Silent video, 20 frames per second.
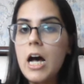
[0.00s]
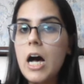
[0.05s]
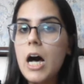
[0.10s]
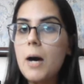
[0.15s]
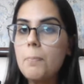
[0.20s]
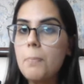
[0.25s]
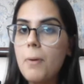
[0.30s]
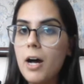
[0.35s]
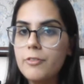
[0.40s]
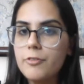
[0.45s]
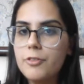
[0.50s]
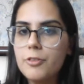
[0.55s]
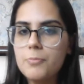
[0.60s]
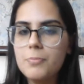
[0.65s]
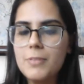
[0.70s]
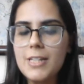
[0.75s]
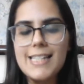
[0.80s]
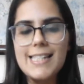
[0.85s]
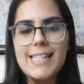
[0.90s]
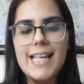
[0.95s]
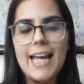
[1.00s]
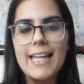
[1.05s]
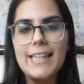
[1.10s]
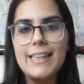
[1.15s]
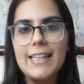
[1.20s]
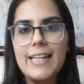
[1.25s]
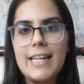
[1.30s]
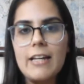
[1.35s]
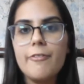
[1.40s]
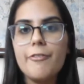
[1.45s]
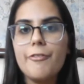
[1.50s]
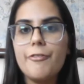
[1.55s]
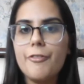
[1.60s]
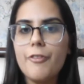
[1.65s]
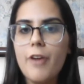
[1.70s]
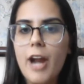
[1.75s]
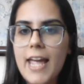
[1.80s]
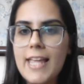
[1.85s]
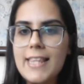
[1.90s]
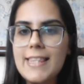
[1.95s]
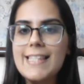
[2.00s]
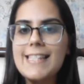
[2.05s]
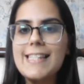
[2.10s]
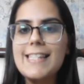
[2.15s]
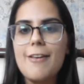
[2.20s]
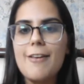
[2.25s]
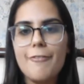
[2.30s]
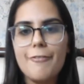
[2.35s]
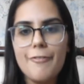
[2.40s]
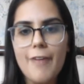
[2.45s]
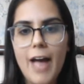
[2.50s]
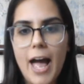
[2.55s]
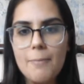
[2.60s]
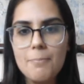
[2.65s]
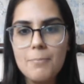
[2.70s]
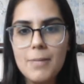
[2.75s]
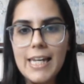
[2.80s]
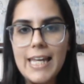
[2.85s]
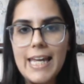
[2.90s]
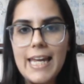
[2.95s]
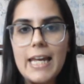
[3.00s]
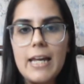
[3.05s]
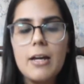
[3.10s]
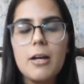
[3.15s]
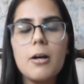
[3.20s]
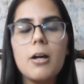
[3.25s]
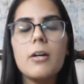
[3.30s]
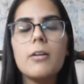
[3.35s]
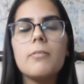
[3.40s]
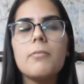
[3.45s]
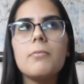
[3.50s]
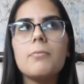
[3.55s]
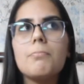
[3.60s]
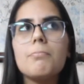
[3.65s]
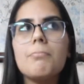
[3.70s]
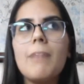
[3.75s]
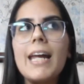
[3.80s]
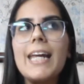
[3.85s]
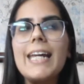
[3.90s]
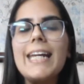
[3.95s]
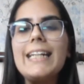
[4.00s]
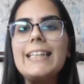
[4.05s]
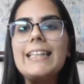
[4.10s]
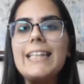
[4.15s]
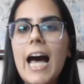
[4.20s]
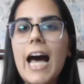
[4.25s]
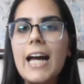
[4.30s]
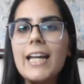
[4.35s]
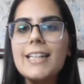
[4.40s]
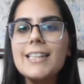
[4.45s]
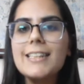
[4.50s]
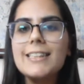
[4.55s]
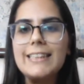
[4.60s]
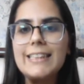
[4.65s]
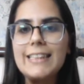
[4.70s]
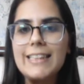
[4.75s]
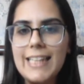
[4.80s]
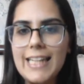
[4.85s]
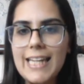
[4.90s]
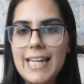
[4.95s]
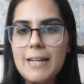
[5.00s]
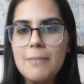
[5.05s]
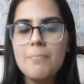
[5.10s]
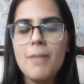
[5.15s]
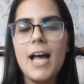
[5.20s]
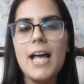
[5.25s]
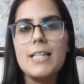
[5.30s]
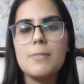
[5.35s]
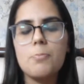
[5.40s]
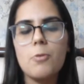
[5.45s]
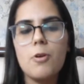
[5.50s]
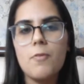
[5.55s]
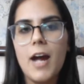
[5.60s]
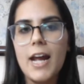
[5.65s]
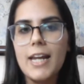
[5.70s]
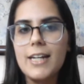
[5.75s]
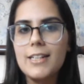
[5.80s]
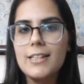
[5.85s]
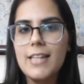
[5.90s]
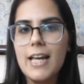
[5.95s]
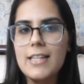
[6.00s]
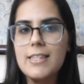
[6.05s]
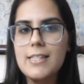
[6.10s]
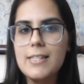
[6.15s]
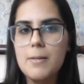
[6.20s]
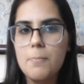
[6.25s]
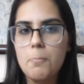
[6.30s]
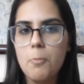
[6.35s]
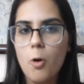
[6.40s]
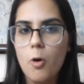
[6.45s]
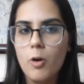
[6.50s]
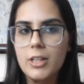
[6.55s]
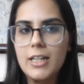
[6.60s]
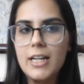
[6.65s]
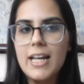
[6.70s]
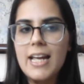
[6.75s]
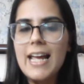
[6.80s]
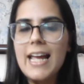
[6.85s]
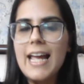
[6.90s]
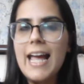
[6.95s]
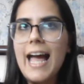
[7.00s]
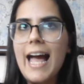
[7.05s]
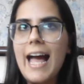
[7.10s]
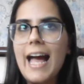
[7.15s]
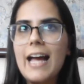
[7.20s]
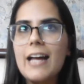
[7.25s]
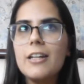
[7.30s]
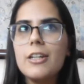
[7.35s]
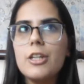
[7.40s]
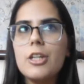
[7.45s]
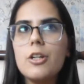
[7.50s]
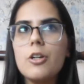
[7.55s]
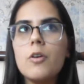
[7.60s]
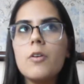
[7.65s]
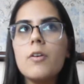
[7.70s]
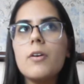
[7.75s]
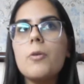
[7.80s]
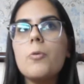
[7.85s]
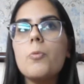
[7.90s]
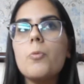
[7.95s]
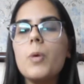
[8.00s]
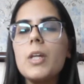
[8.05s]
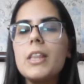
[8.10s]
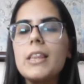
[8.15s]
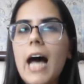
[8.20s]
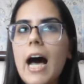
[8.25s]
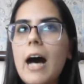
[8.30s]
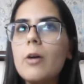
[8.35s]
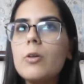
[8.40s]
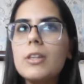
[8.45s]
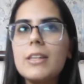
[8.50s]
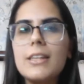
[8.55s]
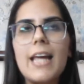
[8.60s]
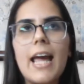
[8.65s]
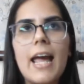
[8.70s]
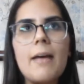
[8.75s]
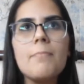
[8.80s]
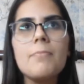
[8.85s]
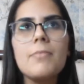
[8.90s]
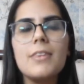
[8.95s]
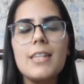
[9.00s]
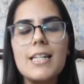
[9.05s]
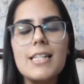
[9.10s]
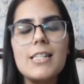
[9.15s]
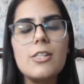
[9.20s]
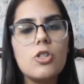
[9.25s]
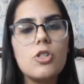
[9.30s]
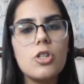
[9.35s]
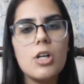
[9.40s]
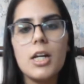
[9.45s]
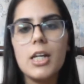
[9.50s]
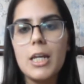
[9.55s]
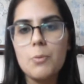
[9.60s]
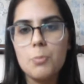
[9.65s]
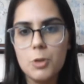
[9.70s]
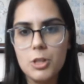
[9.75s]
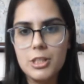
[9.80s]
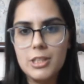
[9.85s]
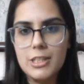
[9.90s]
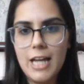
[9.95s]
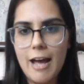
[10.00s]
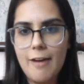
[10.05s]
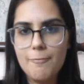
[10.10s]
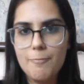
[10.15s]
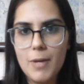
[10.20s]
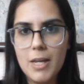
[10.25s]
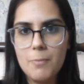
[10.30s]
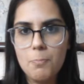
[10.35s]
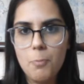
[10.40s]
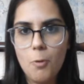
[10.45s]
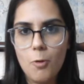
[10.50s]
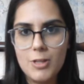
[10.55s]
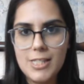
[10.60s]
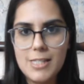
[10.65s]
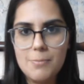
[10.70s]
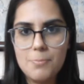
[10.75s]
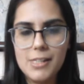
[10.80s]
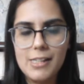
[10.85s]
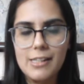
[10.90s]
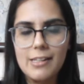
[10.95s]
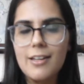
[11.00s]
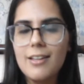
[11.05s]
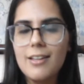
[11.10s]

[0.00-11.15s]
Apart from this, I think friends, family, My entire team has provided that support. You know, without them, this journey wouldn't have been possible.